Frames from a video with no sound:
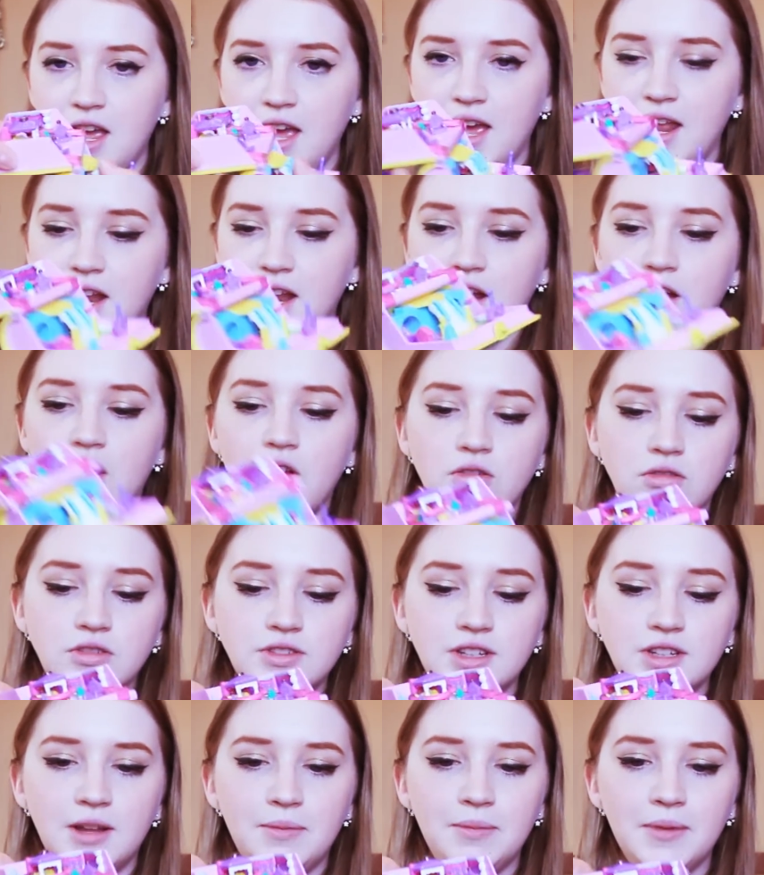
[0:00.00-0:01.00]
and it holds
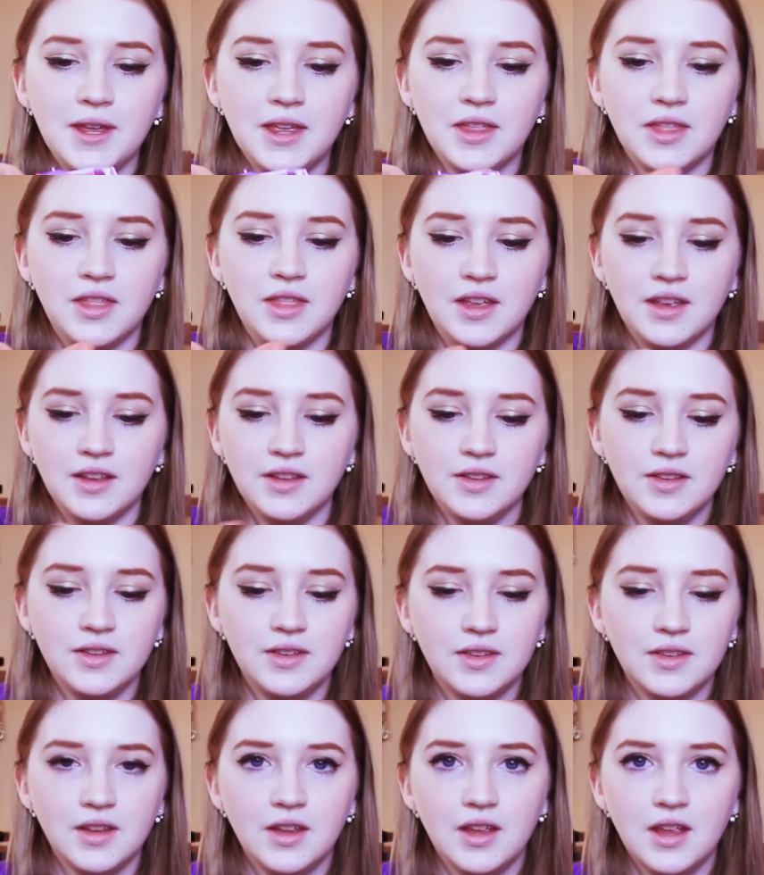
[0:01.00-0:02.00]
it up like
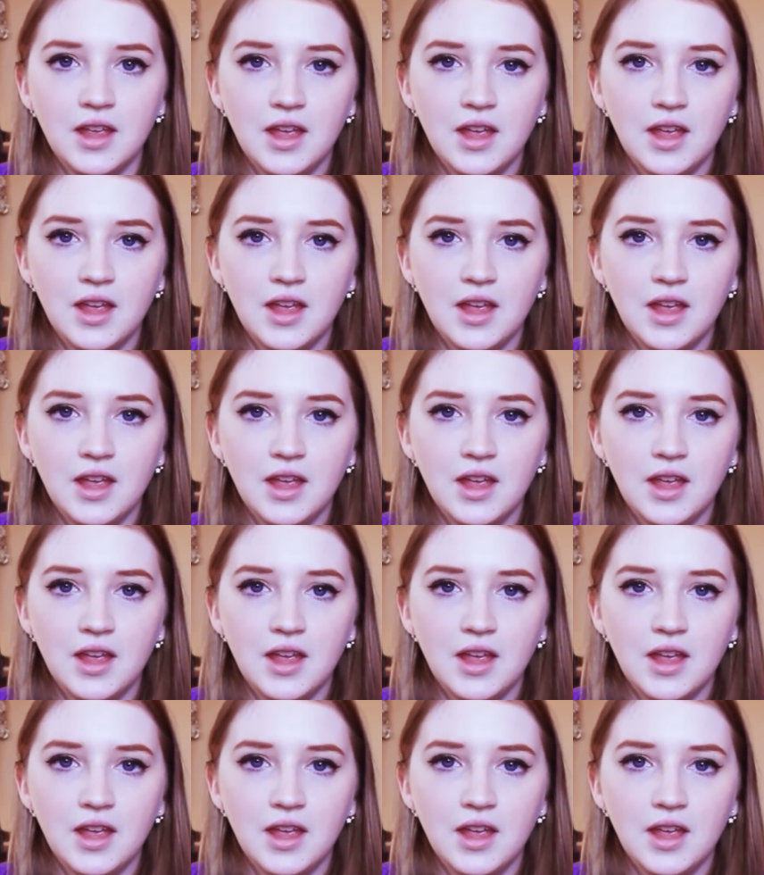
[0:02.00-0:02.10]
this.